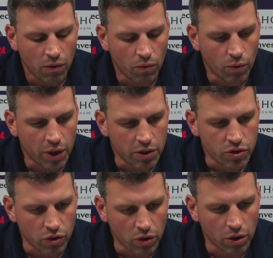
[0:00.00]
We
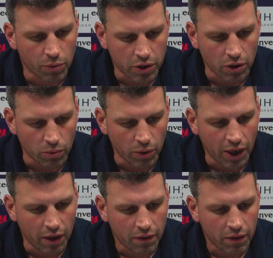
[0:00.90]
struggled with their
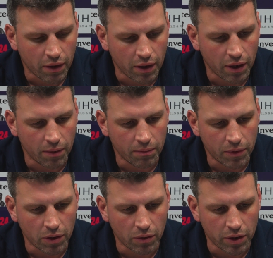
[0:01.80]
weight,
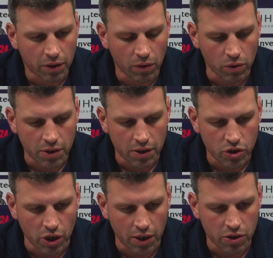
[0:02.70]
on the close
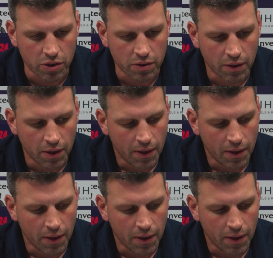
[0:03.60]
exchanges,